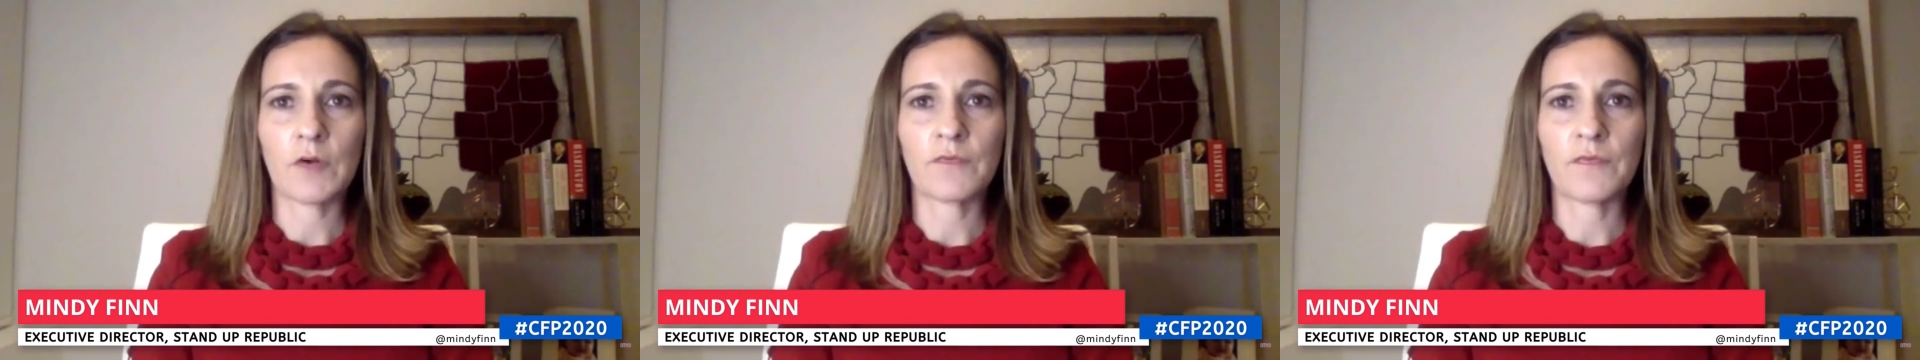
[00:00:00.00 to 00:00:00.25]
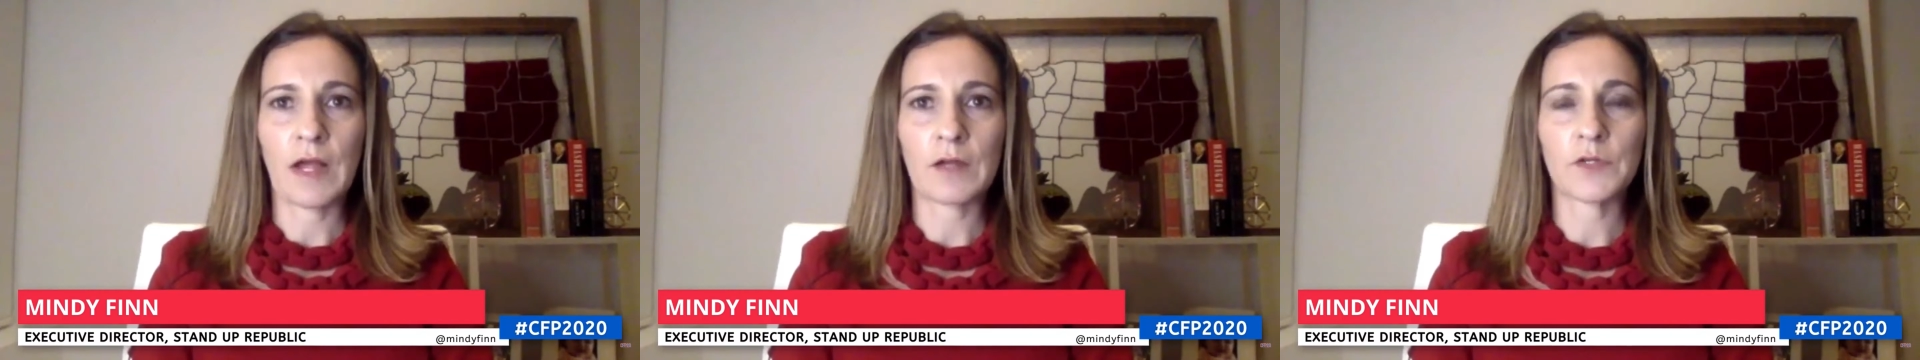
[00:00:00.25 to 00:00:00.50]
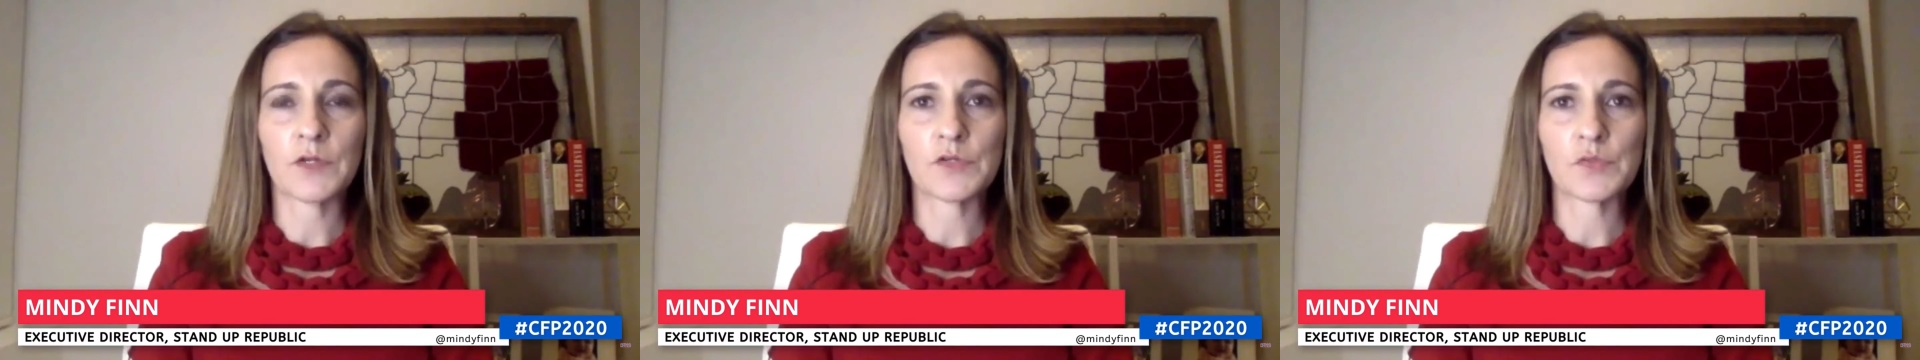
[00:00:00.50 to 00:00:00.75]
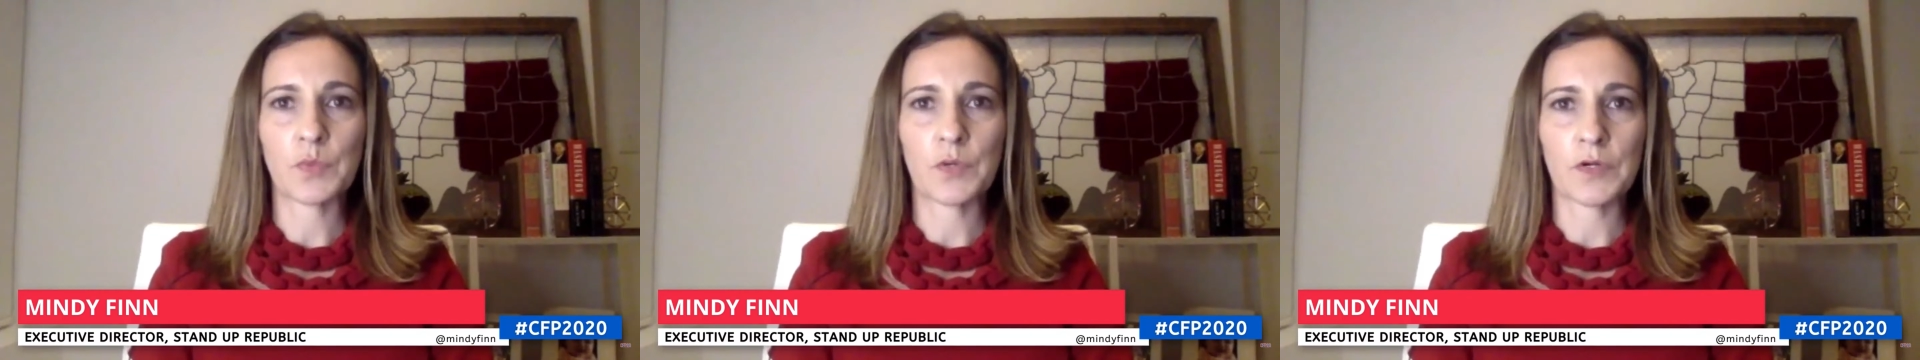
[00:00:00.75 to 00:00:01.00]
founders'
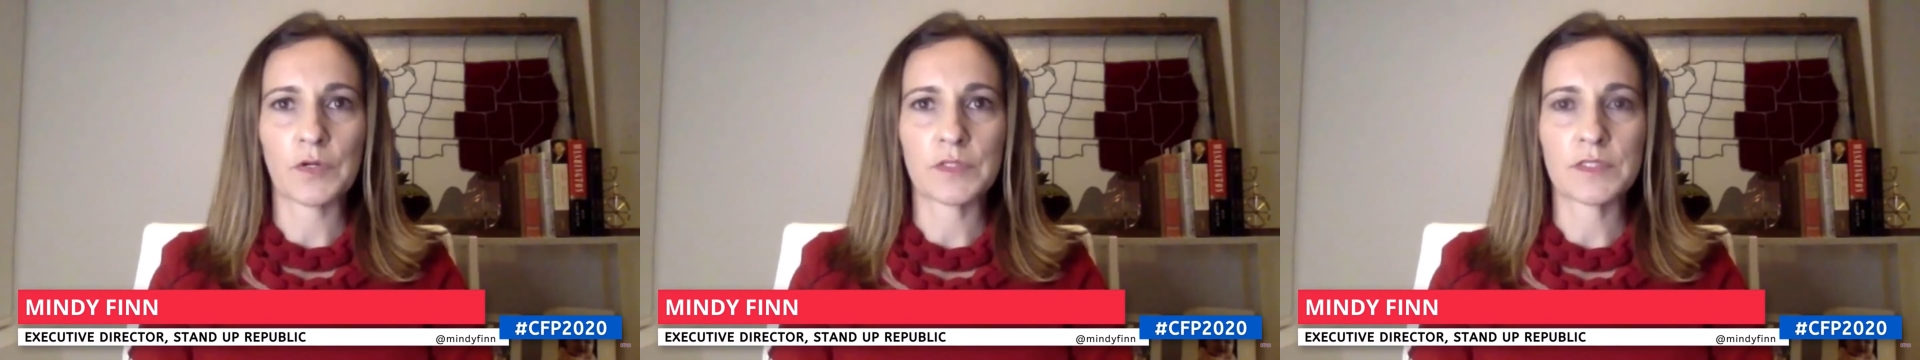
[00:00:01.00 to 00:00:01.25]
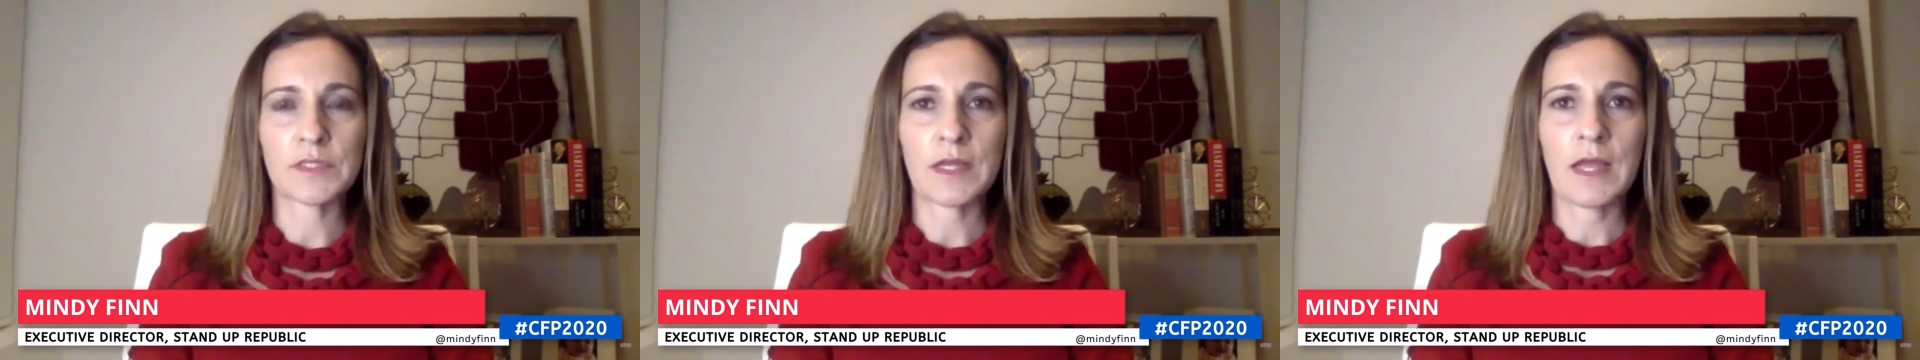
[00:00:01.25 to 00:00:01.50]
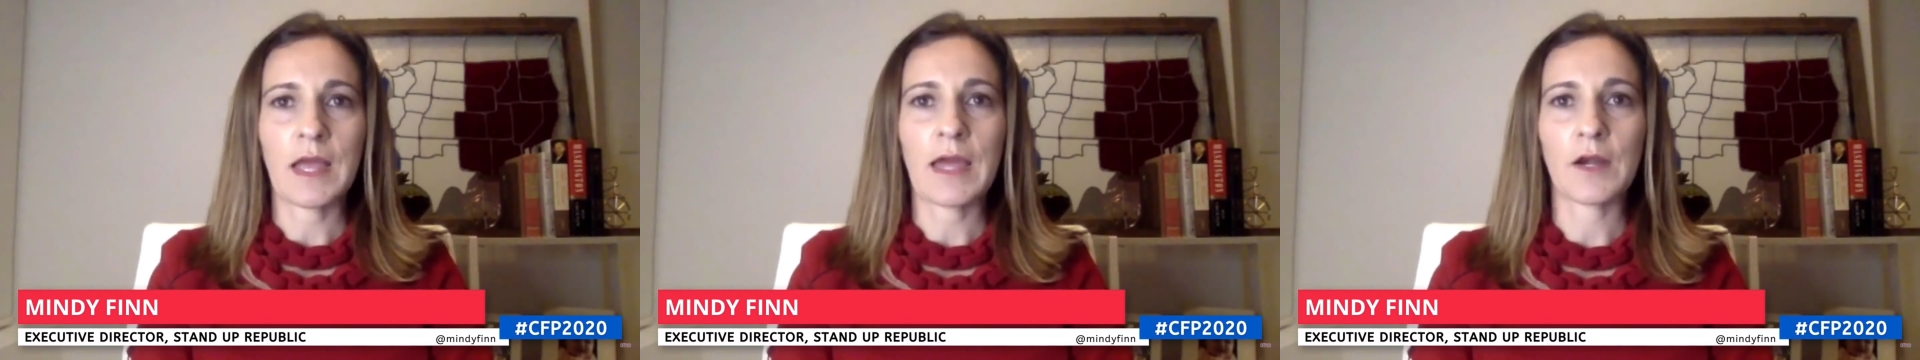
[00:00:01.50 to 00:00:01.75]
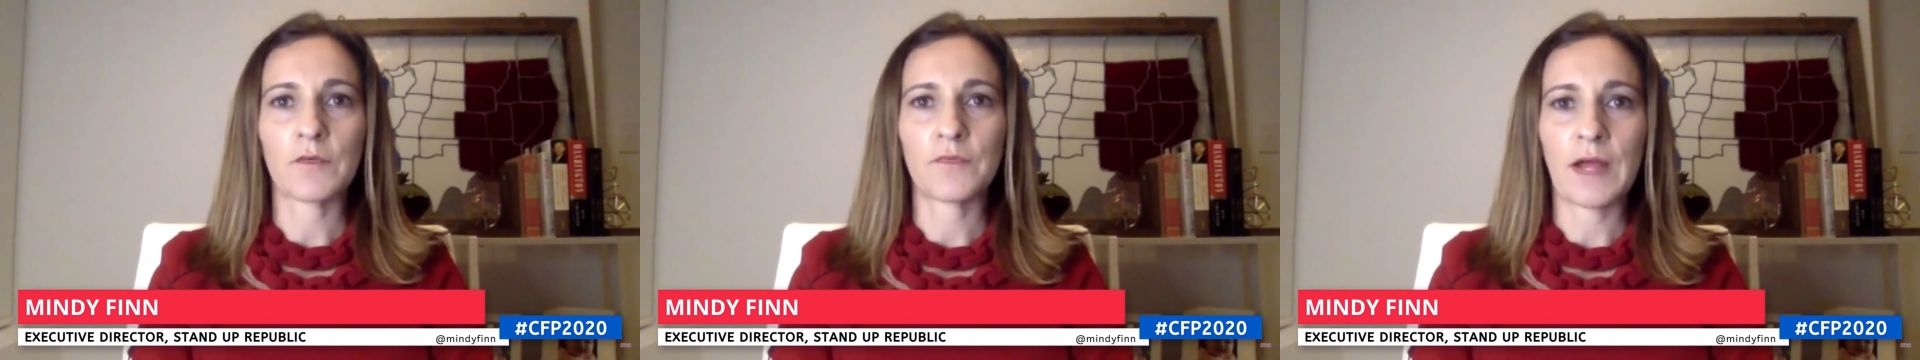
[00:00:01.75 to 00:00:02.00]
words and
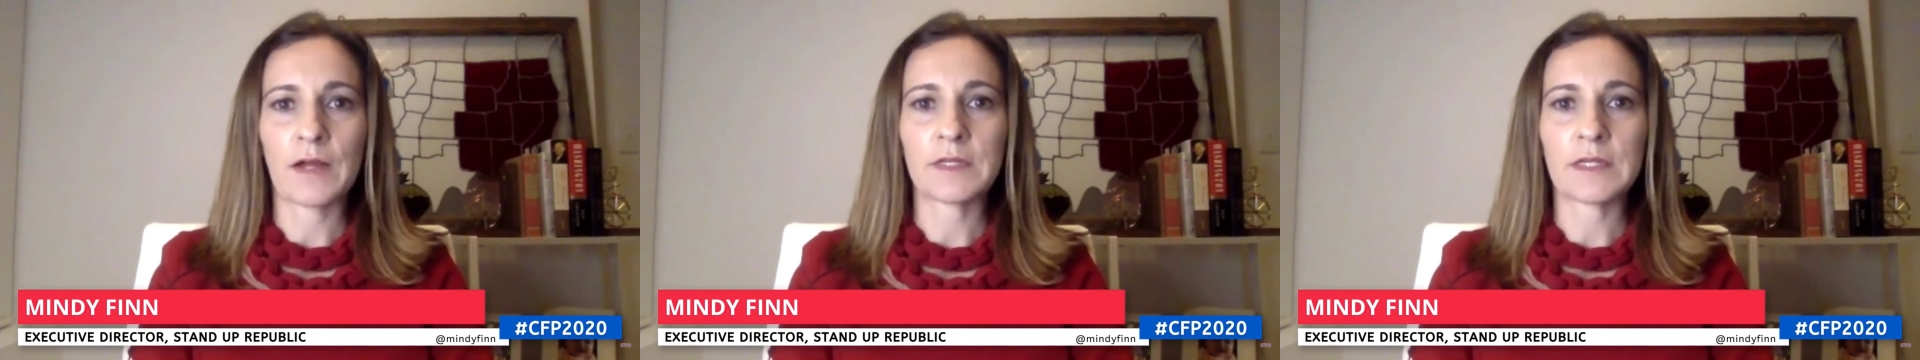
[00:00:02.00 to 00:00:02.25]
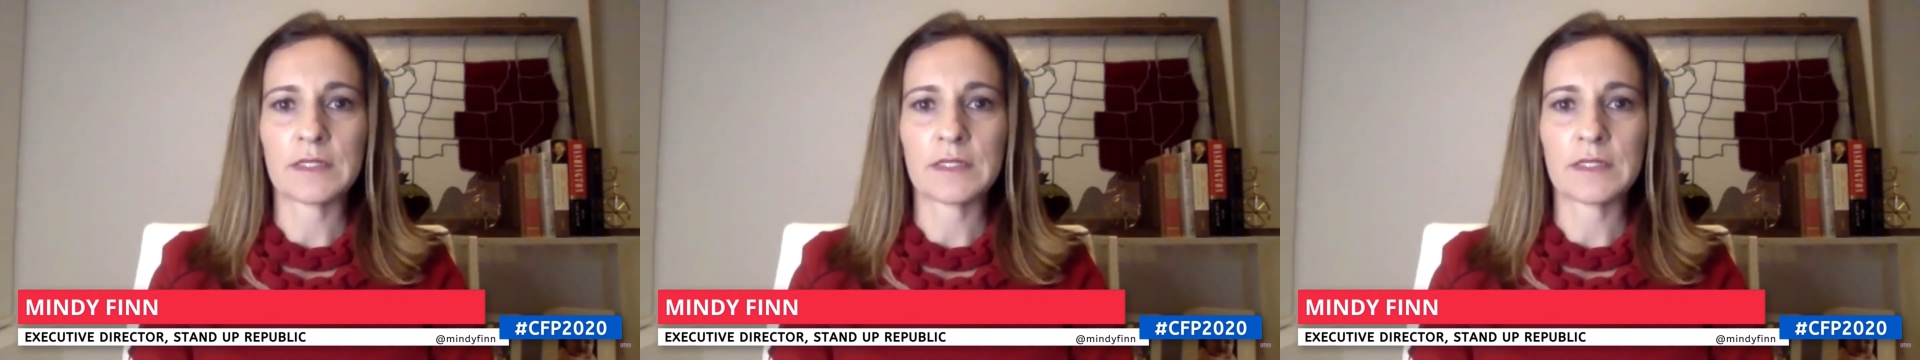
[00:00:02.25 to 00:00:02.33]
our founding